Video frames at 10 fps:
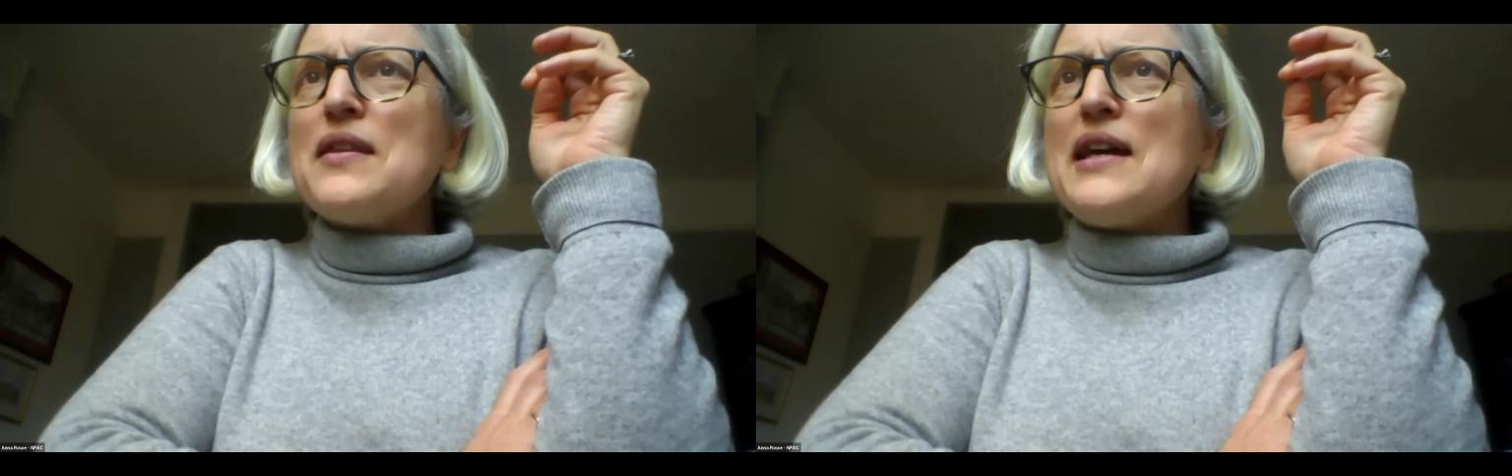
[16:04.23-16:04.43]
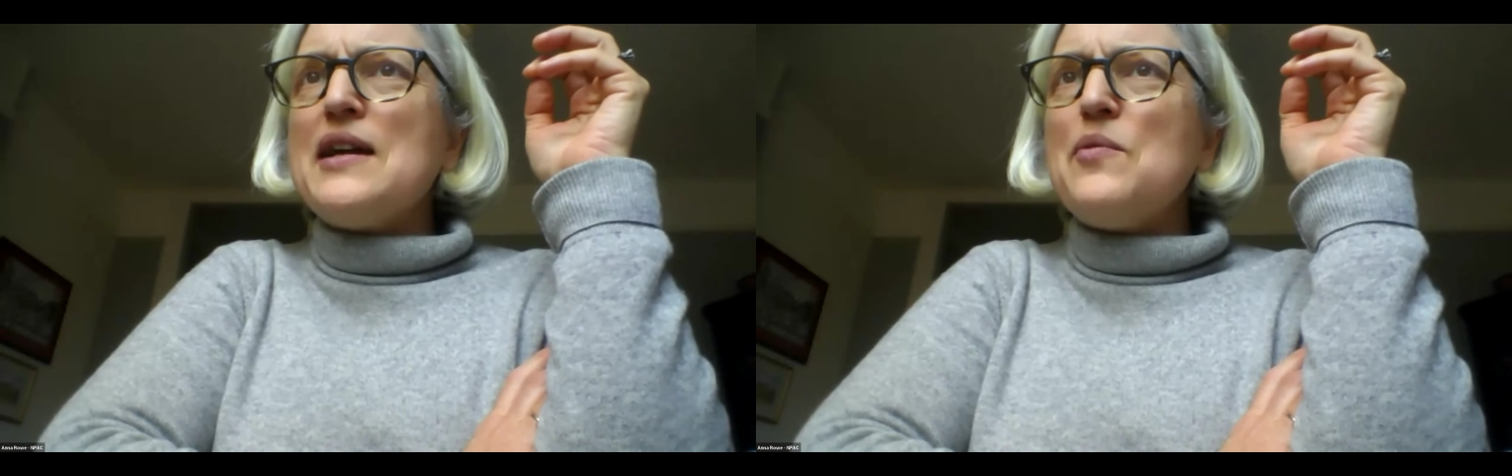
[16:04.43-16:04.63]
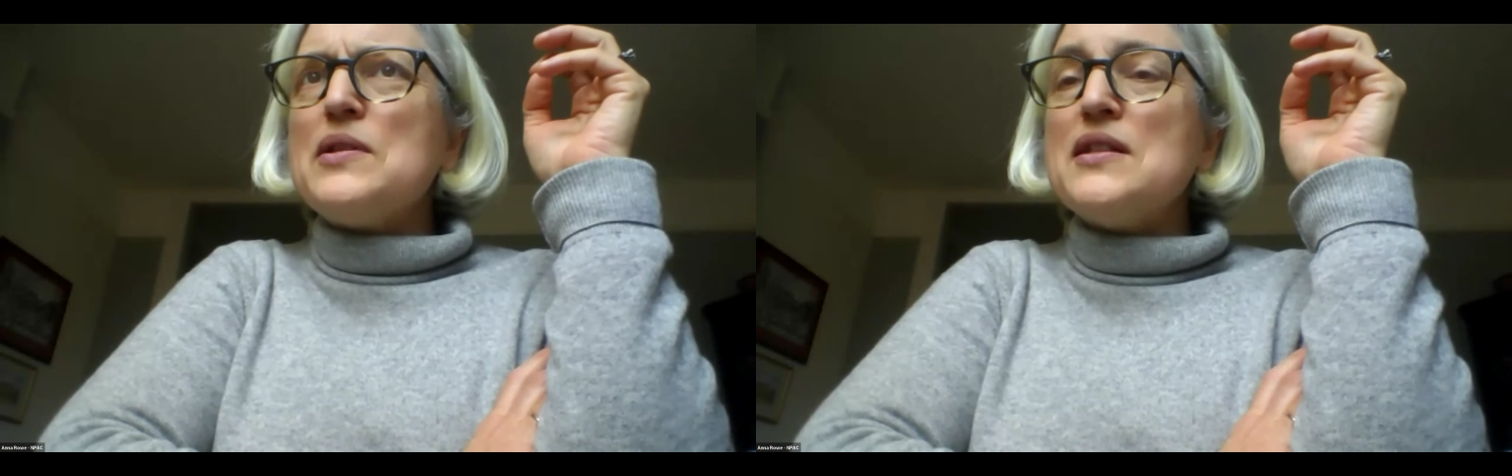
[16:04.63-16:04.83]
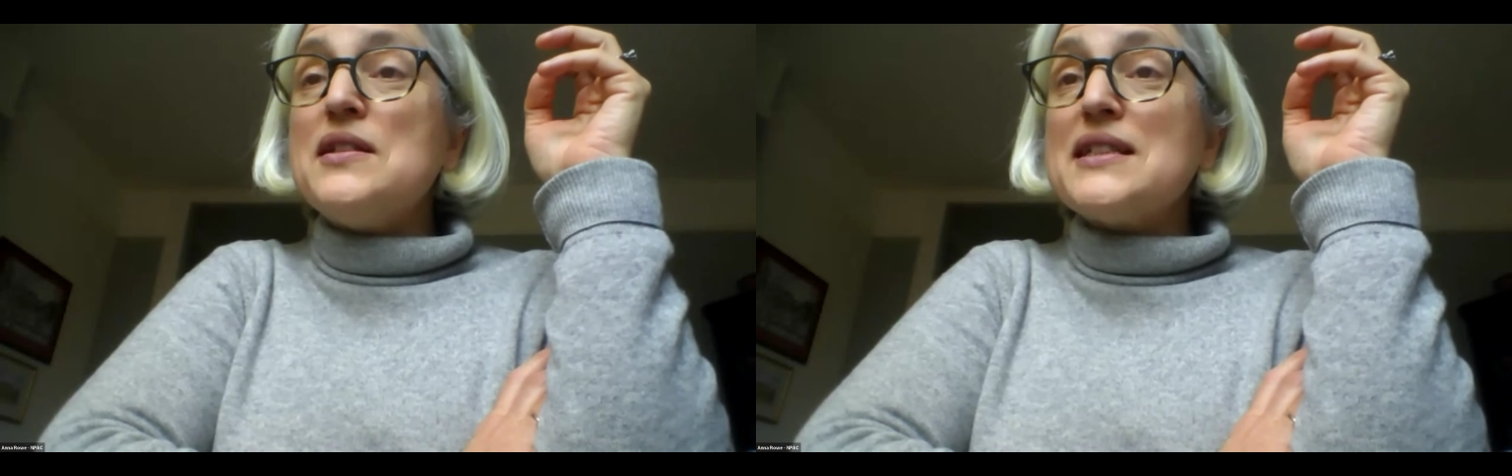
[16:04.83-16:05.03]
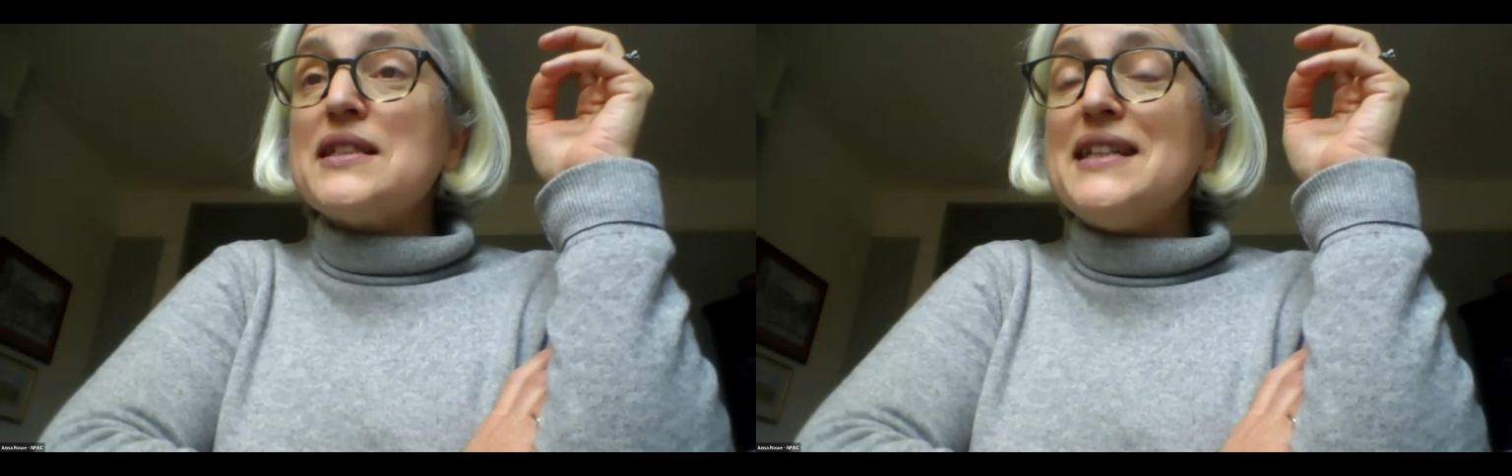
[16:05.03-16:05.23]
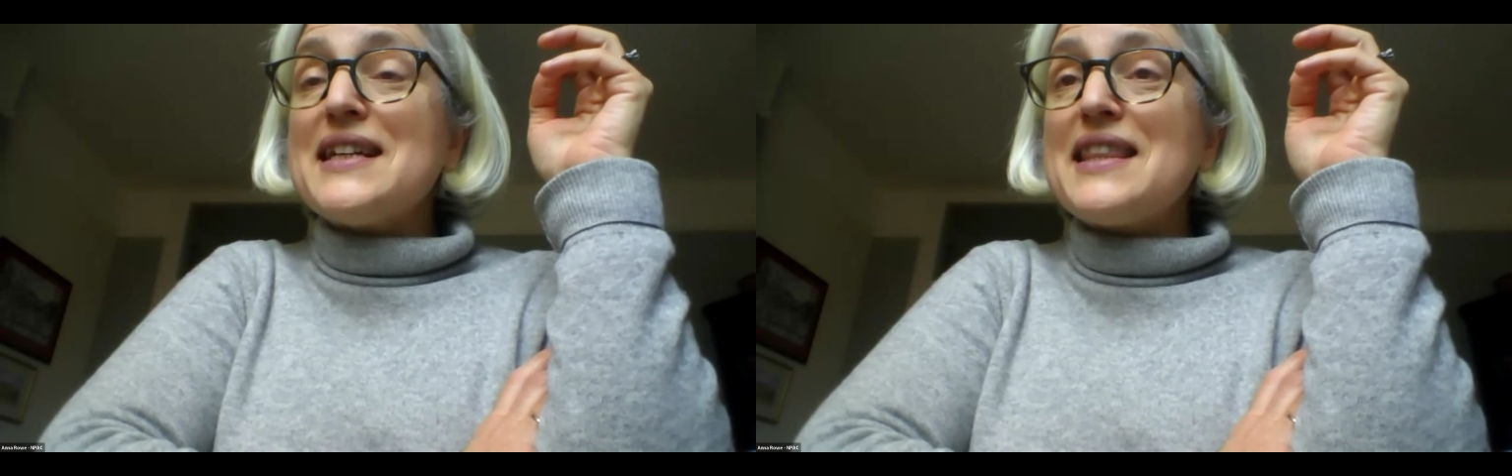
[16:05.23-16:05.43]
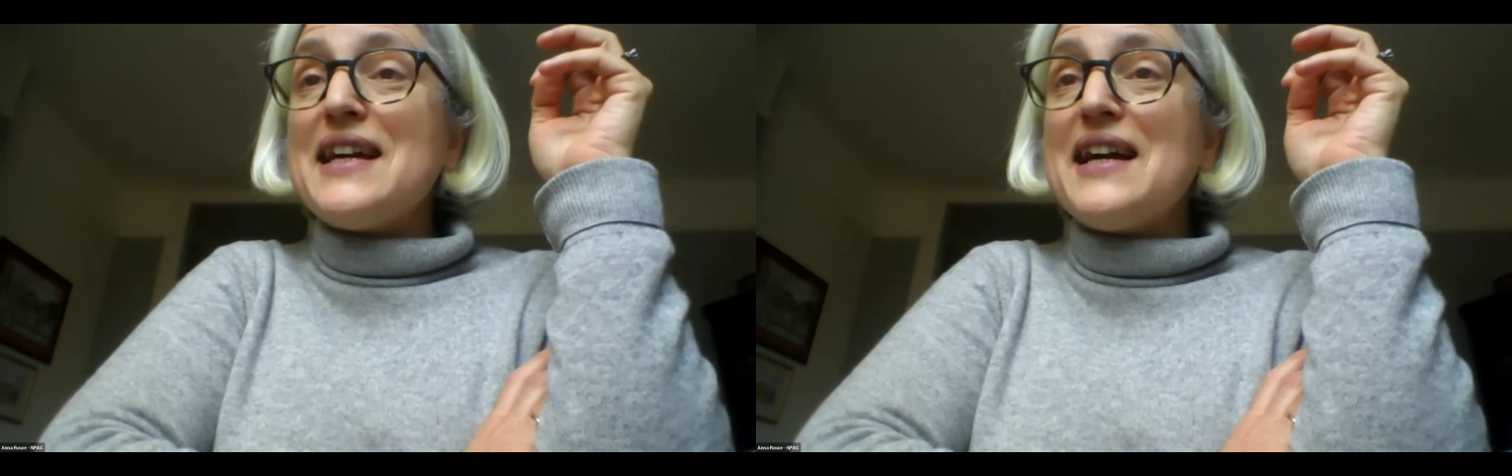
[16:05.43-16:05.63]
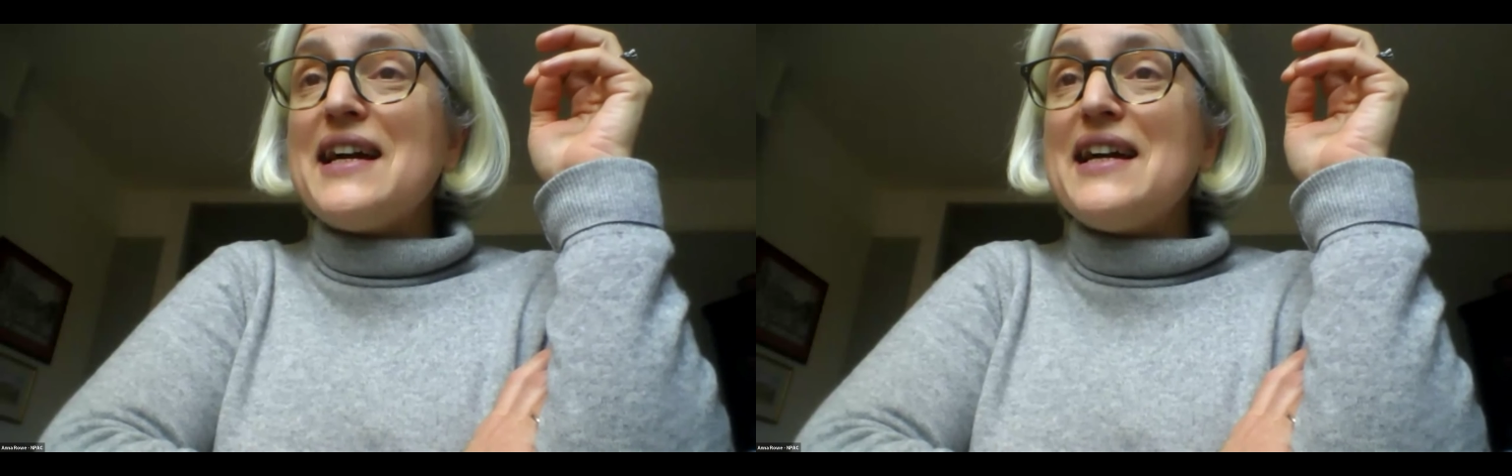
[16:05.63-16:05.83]
they were targeting
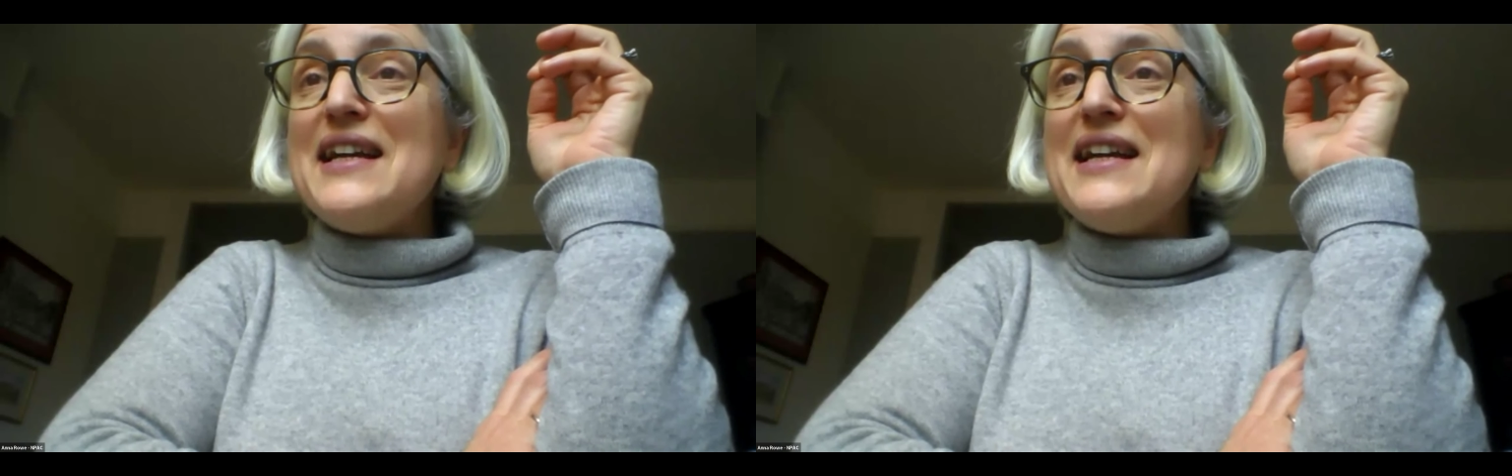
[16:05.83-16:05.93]
their